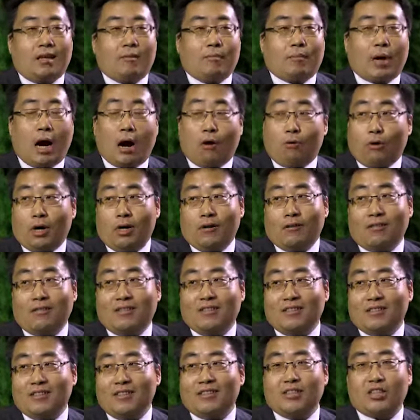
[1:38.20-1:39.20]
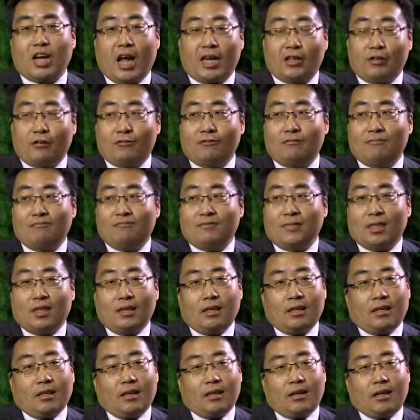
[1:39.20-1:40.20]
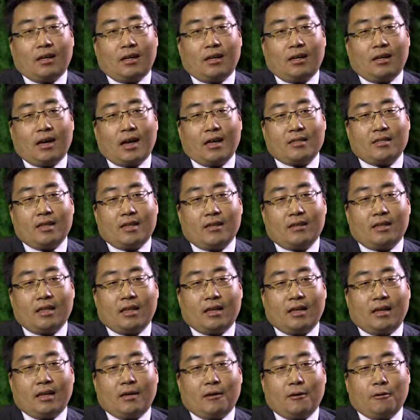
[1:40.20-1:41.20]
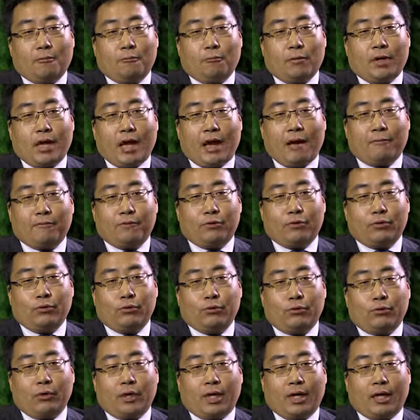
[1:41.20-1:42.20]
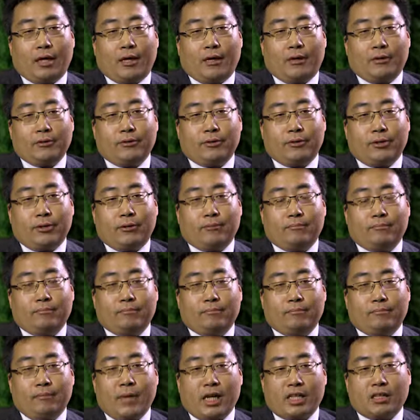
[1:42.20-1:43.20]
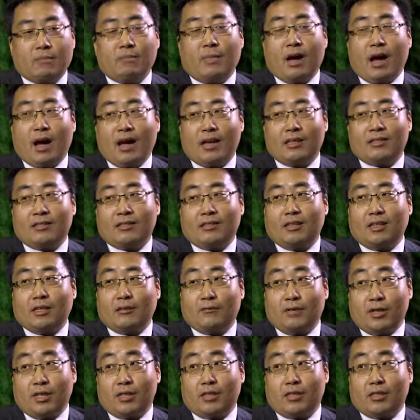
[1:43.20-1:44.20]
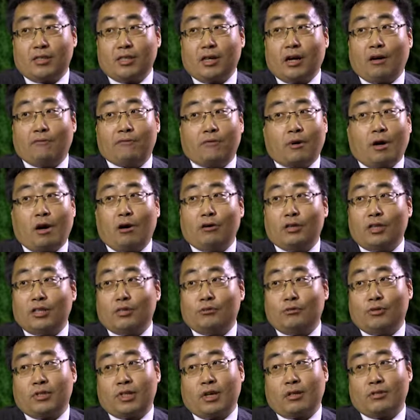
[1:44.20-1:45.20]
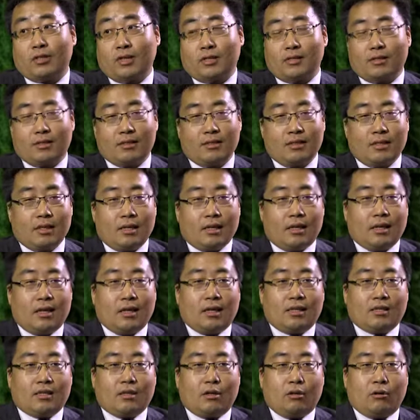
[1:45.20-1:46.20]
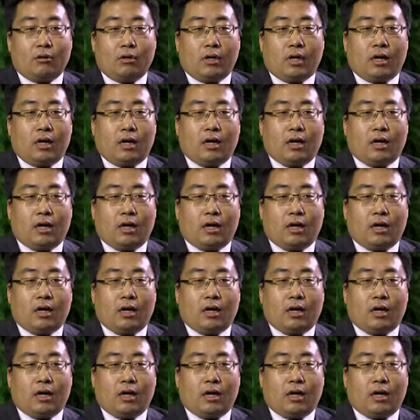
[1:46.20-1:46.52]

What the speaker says: power, channel. I think we have to maximize the efficiency of all these resources. So